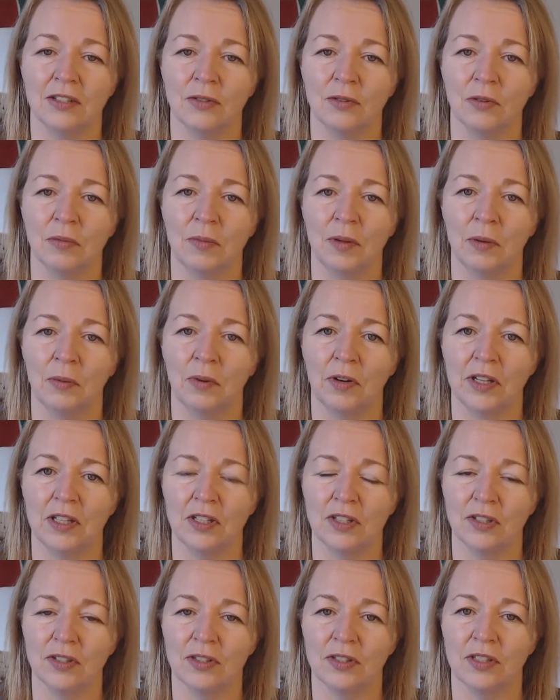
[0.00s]
told me what he'd
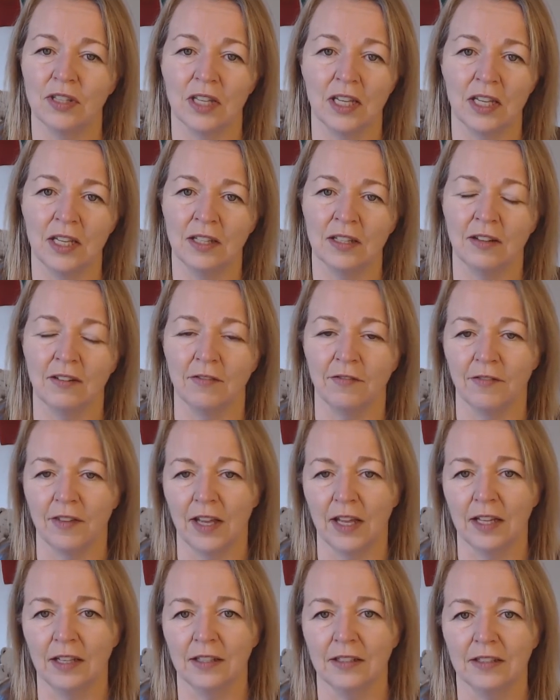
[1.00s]
seen and
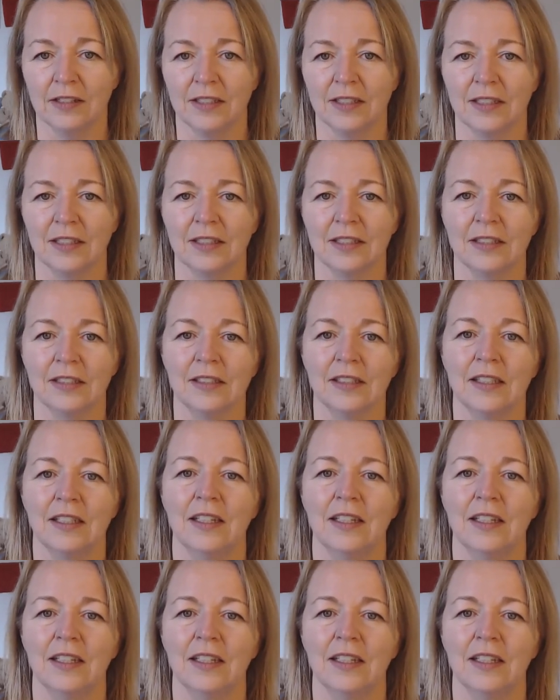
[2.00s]
felt, and